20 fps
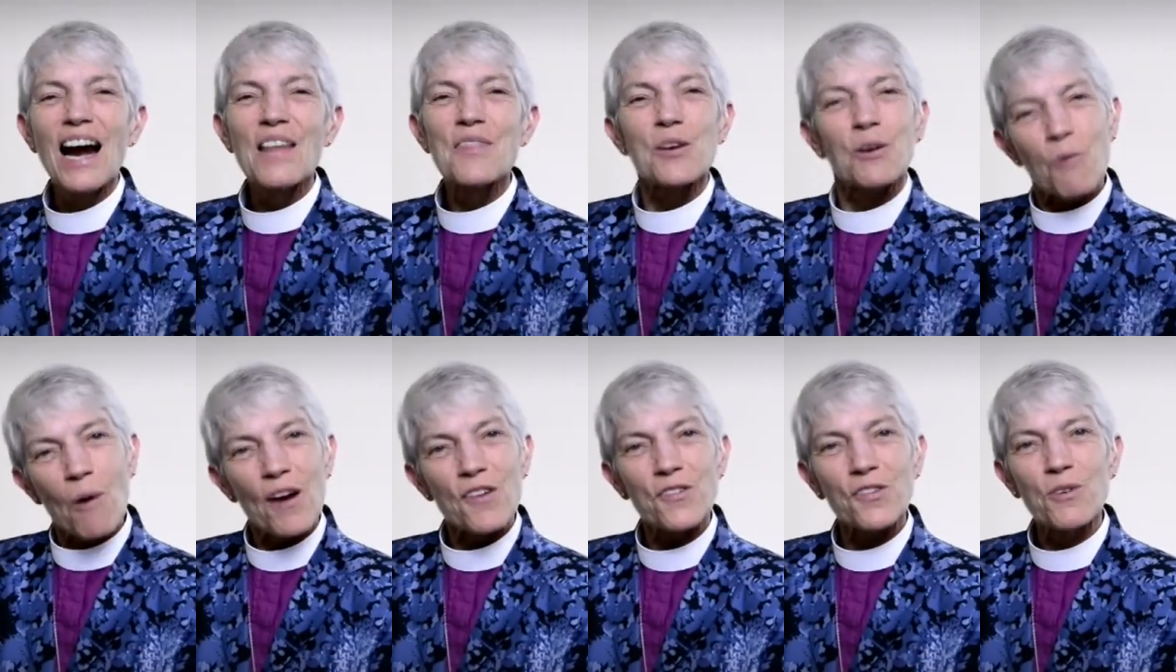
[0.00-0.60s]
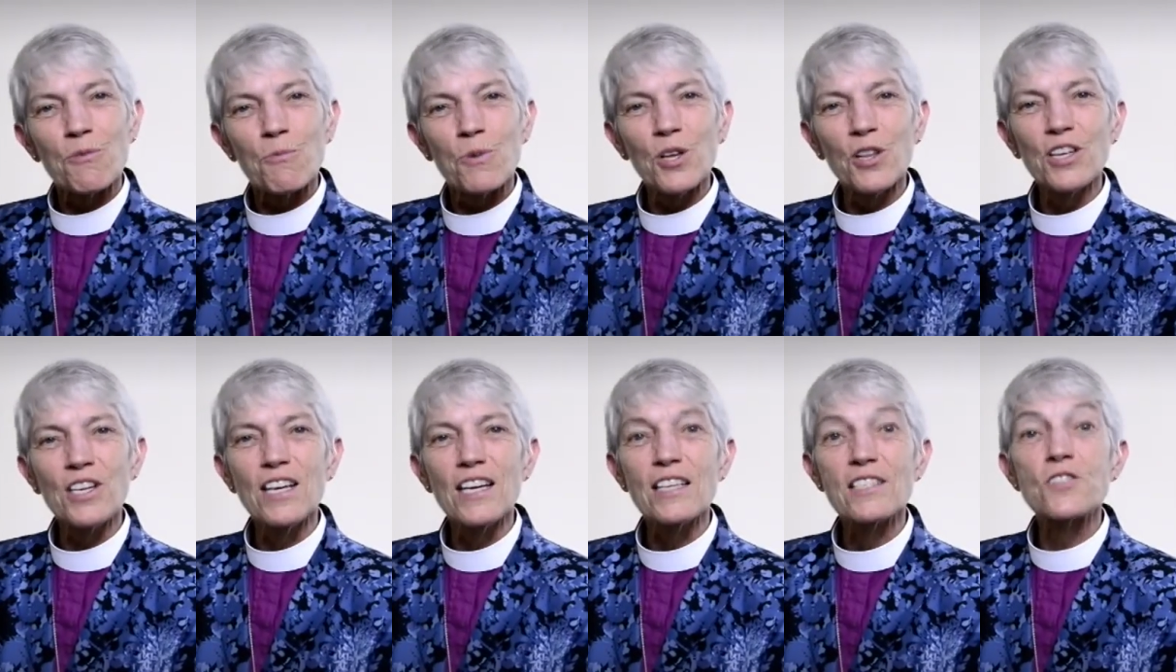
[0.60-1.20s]
The question
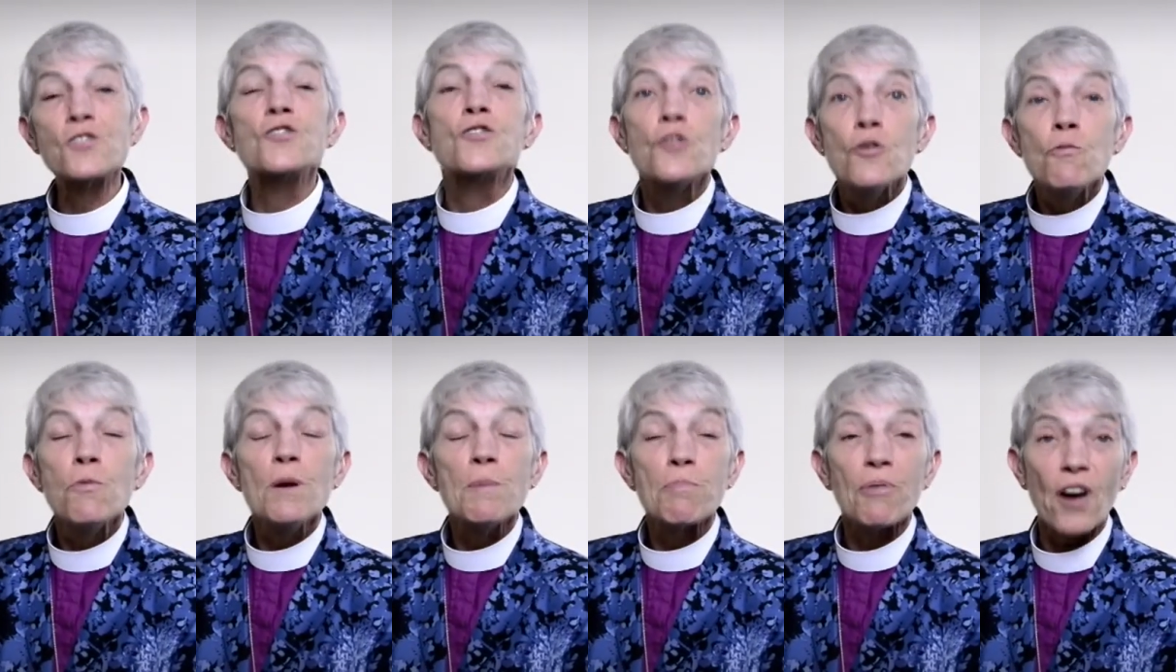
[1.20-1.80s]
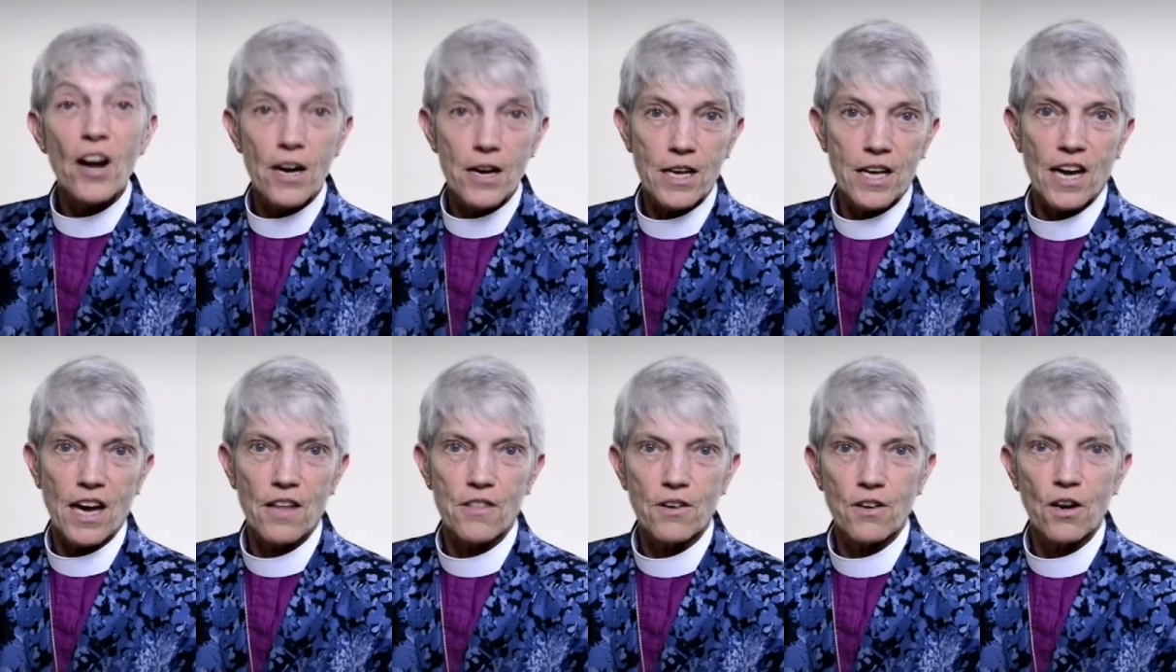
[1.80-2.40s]
really is, do we pray
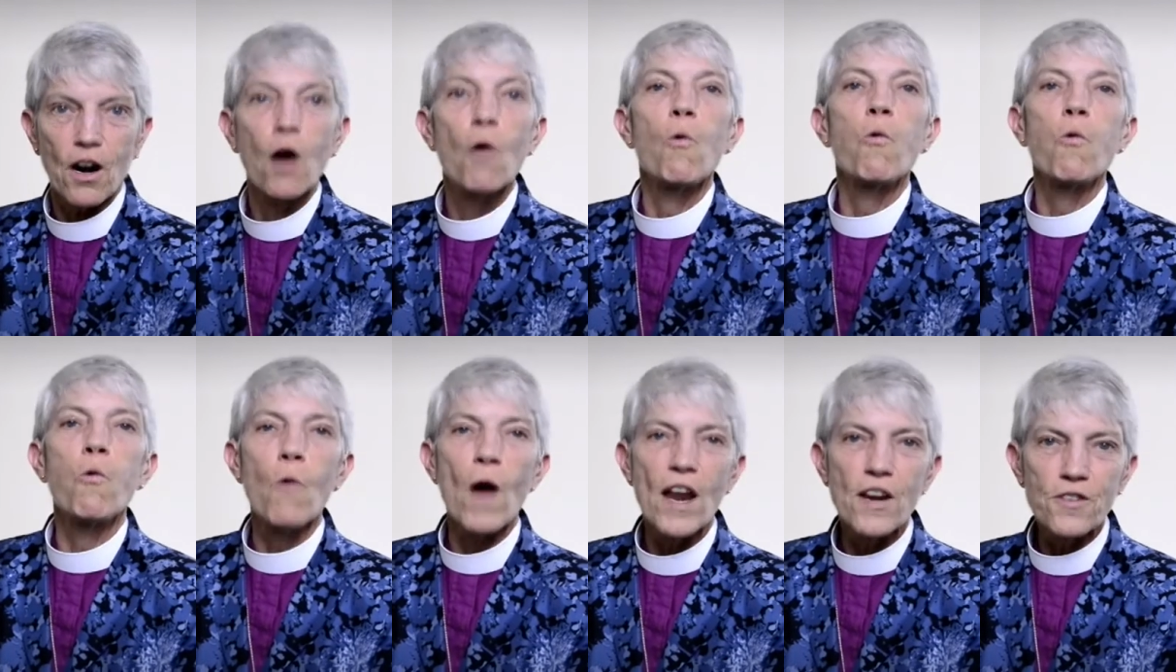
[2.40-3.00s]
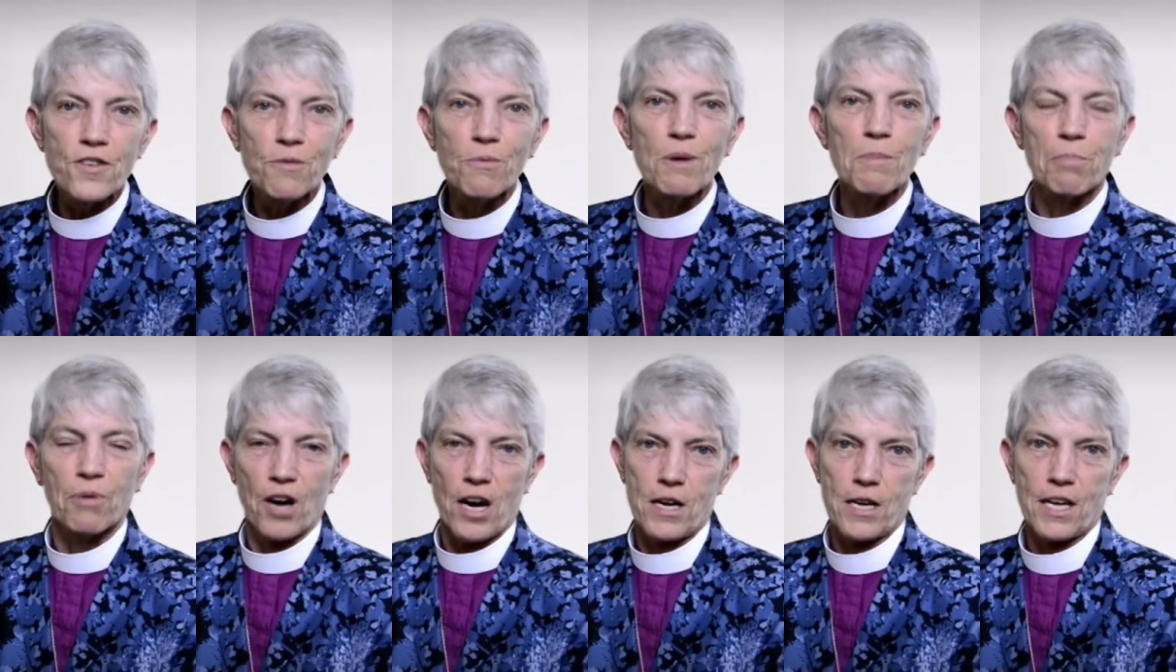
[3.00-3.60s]
together? When do we
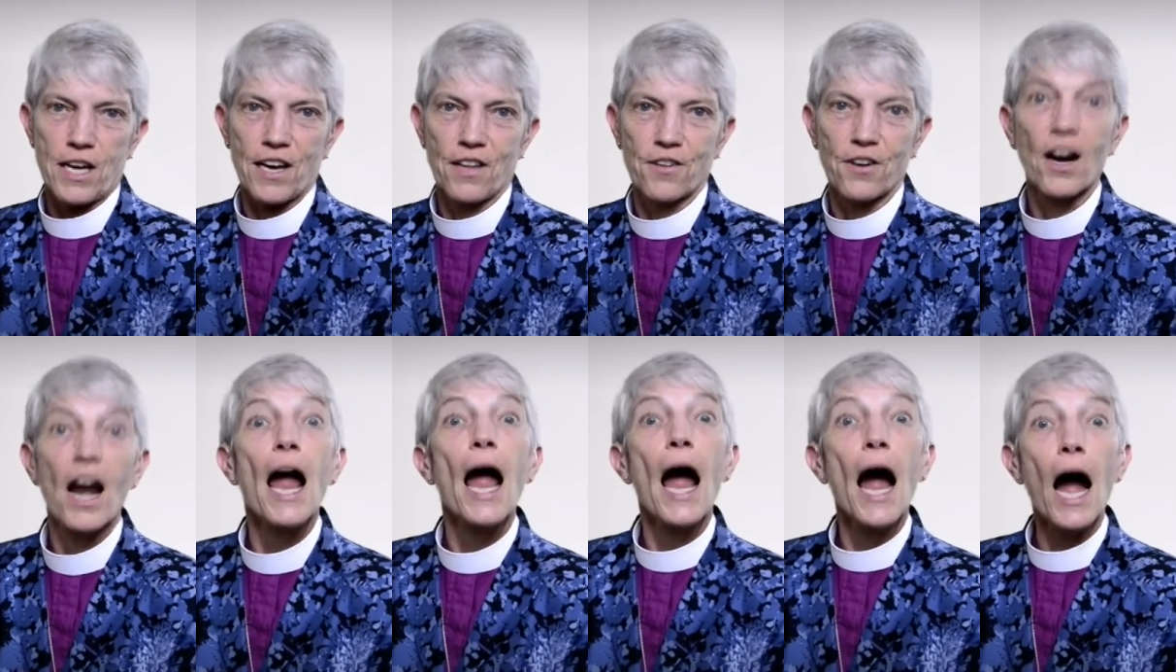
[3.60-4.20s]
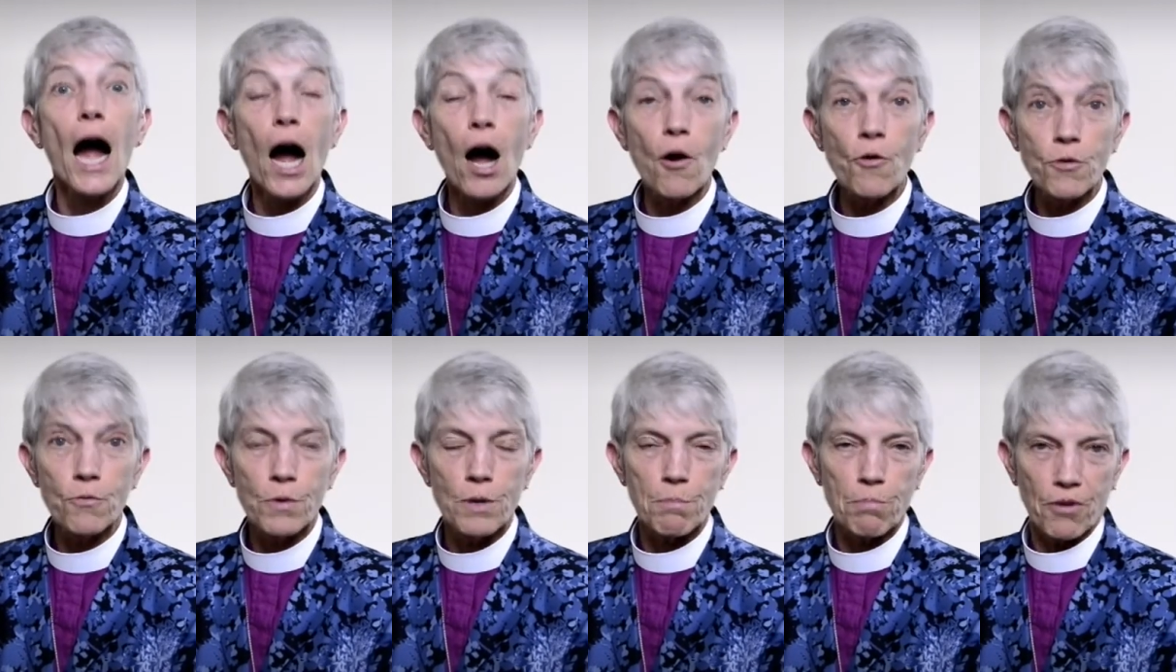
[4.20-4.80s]
pray together? How do
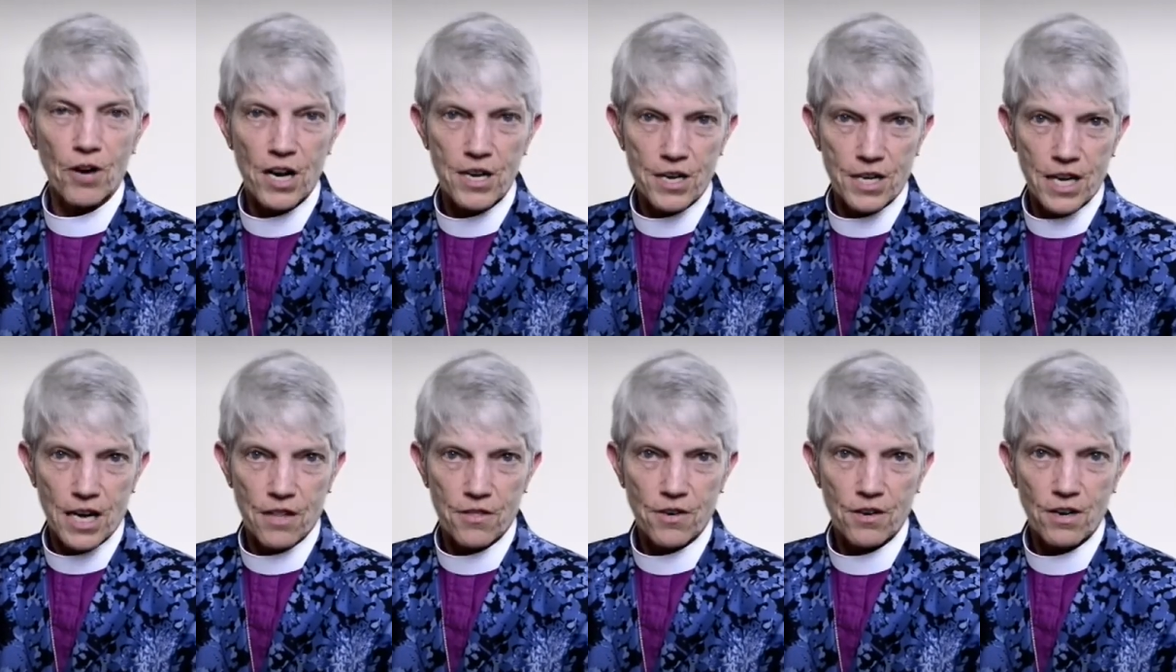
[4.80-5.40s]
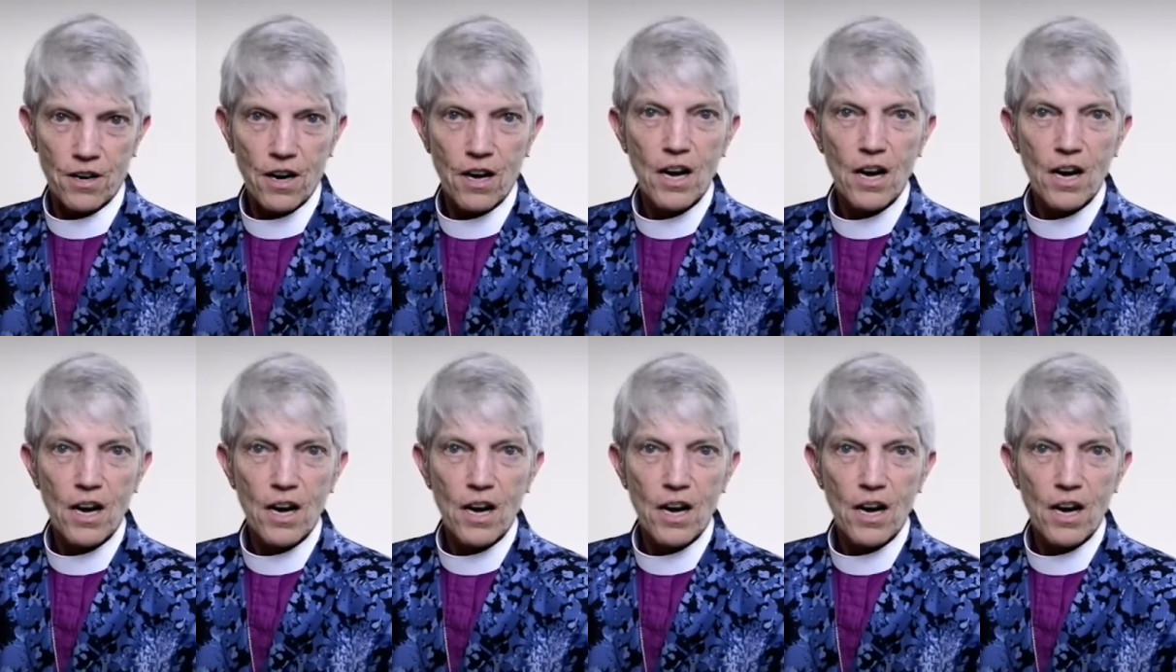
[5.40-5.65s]
we pray together?